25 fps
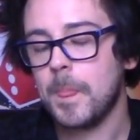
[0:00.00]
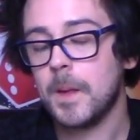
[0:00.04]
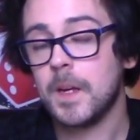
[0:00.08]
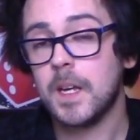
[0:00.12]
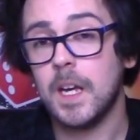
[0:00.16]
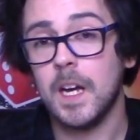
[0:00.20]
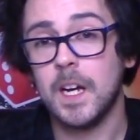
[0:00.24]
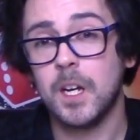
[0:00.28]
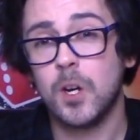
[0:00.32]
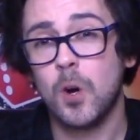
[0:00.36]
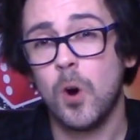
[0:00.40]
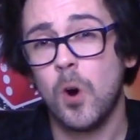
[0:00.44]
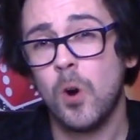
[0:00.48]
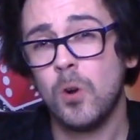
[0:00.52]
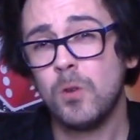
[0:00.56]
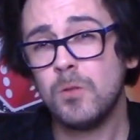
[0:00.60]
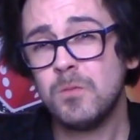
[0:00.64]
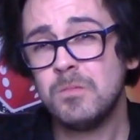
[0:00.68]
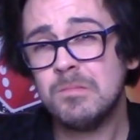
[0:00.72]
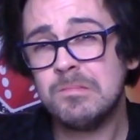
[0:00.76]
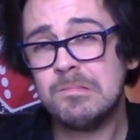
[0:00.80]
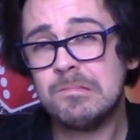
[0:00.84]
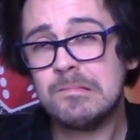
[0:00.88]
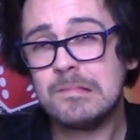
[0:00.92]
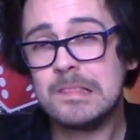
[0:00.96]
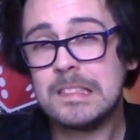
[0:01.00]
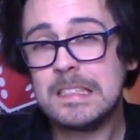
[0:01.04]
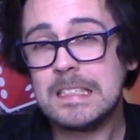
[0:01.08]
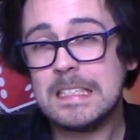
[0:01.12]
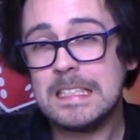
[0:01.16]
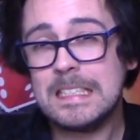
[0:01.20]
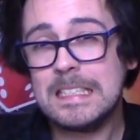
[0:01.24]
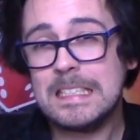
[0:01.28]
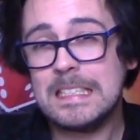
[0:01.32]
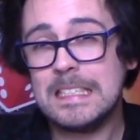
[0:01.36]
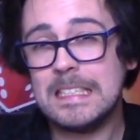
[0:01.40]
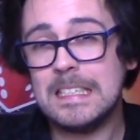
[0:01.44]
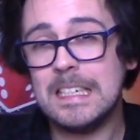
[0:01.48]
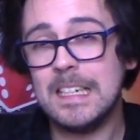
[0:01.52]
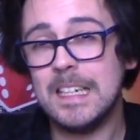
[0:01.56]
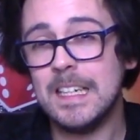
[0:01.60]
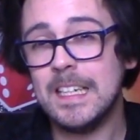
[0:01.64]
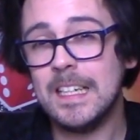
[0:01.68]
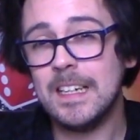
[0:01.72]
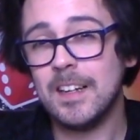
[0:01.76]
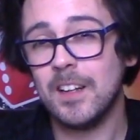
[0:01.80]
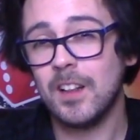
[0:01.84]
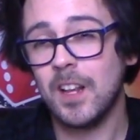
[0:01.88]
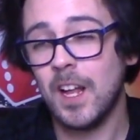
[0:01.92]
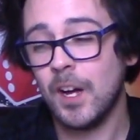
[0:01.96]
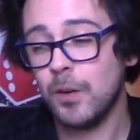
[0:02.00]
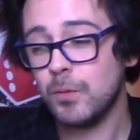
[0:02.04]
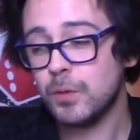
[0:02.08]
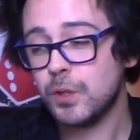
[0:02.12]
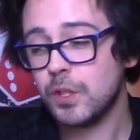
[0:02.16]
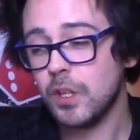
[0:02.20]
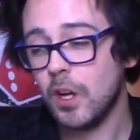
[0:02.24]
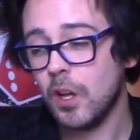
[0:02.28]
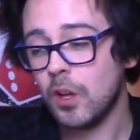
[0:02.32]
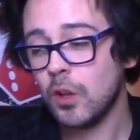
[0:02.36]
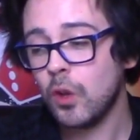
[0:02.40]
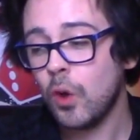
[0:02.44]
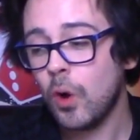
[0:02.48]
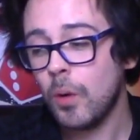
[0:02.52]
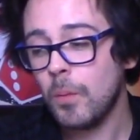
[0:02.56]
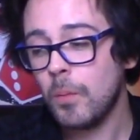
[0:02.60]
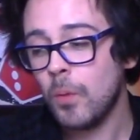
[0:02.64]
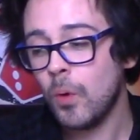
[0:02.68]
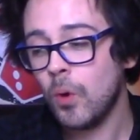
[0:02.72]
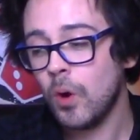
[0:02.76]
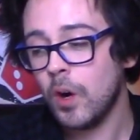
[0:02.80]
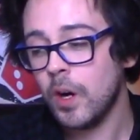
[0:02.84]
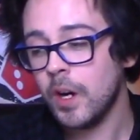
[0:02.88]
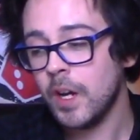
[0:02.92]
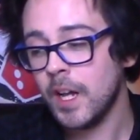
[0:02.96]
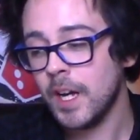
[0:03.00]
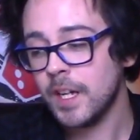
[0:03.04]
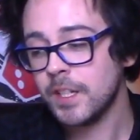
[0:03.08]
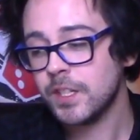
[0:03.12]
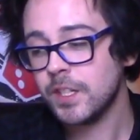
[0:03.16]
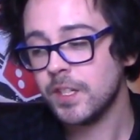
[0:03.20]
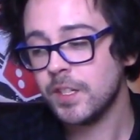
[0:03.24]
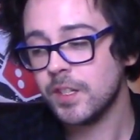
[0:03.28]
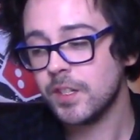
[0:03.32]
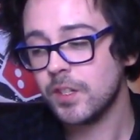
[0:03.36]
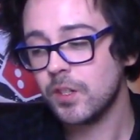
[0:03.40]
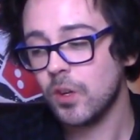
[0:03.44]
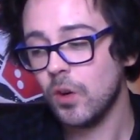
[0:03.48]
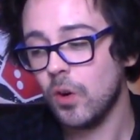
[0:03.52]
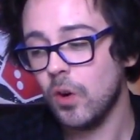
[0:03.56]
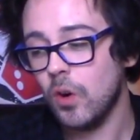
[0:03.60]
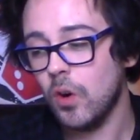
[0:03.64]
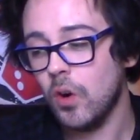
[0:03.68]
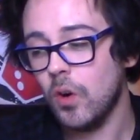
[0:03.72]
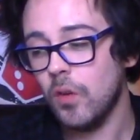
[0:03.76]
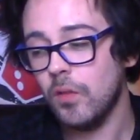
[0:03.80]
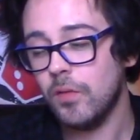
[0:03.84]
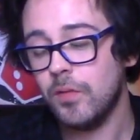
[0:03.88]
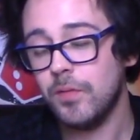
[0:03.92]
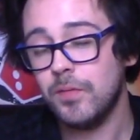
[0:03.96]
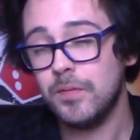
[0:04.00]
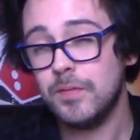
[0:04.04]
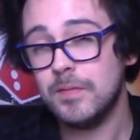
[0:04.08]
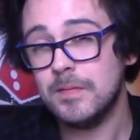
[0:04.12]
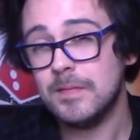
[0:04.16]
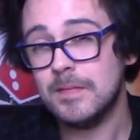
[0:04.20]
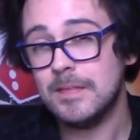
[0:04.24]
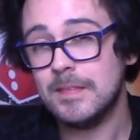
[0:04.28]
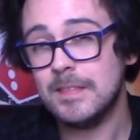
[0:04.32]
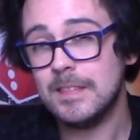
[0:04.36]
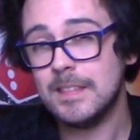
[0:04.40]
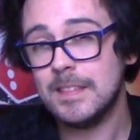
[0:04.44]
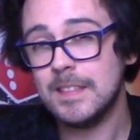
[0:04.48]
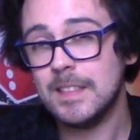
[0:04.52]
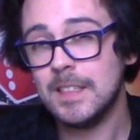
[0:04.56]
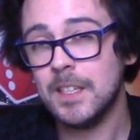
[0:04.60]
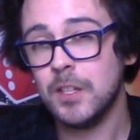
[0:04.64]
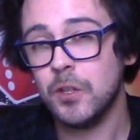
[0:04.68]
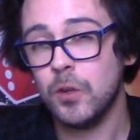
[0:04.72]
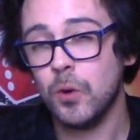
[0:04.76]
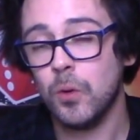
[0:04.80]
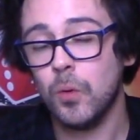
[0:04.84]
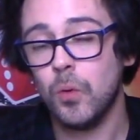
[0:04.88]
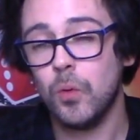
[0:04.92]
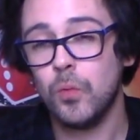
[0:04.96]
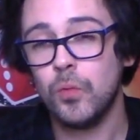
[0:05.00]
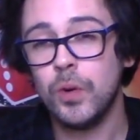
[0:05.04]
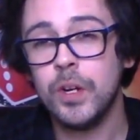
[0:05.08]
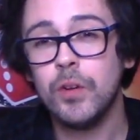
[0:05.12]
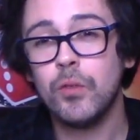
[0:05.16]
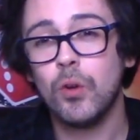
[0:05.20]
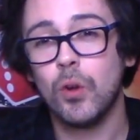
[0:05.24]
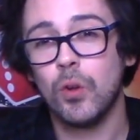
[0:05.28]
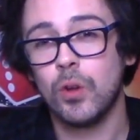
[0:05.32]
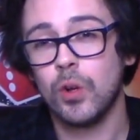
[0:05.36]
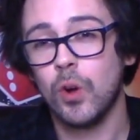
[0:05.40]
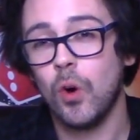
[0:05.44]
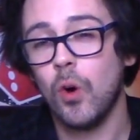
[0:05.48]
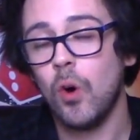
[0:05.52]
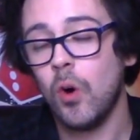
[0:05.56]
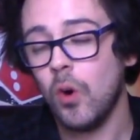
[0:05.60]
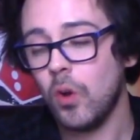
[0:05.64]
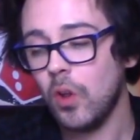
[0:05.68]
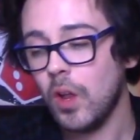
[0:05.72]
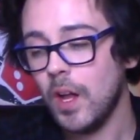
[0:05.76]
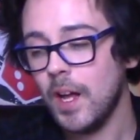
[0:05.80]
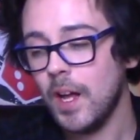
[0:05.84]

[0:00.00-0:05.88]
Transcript: get Call. He allows a lot more in essence of, you know, rerolling all